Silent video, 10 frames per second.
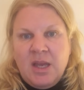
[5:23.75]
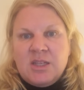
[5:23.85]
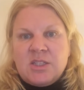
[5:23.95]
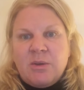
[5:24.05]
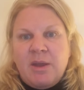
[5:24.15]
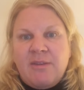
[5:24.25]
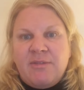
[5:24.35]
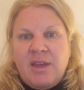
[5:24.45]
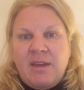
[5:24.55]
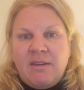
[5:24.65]
So if
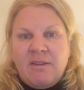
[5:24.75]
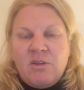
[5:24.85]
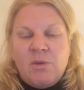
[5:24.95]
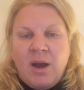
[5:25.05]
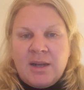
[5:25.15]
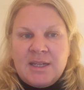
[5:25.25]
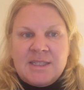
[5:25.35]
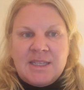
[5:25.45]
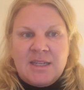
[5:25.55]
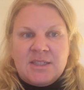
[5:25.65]
you got
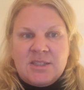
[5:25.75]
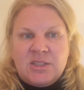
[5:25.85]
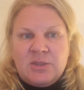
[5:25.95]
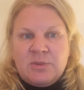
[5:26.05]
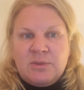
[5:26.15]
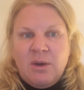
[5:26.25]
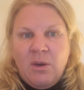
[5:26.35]
consent to